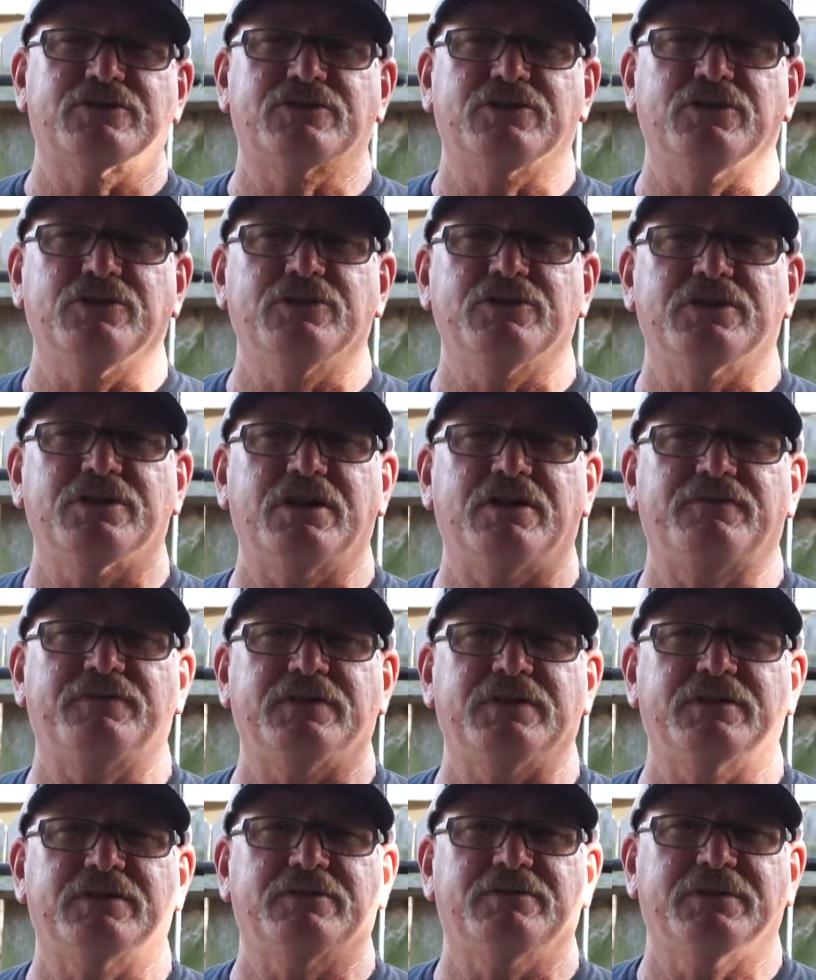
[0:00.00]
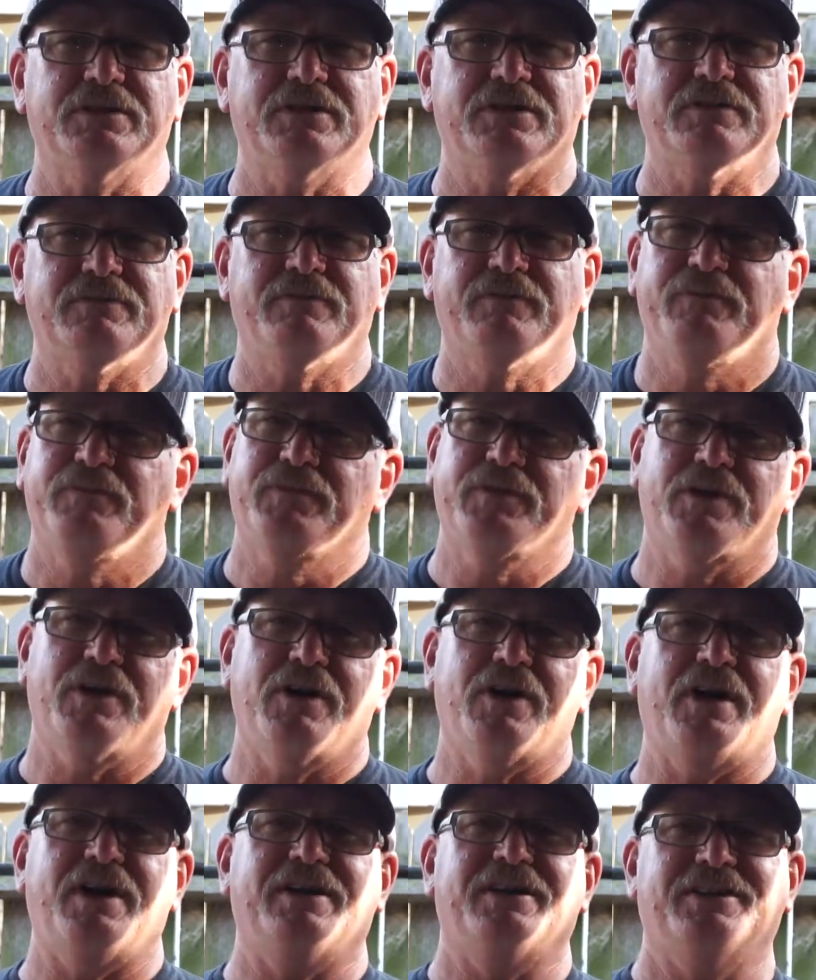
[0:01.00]
cooling off a little bit.
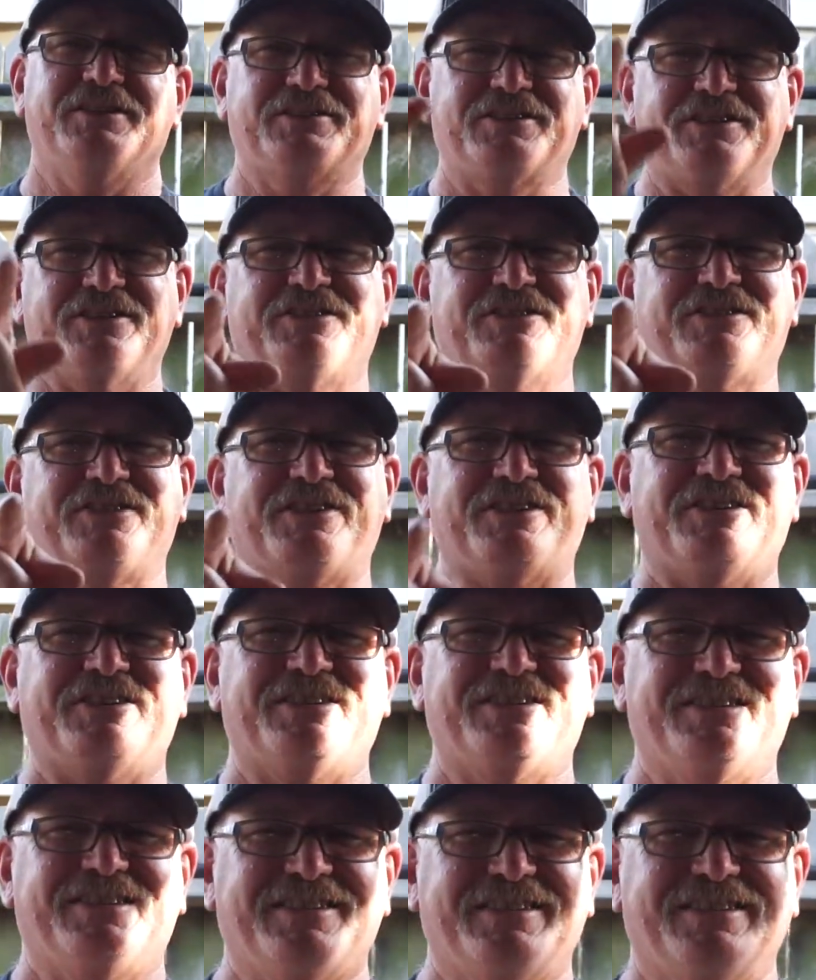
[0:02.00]
All right, let's get started.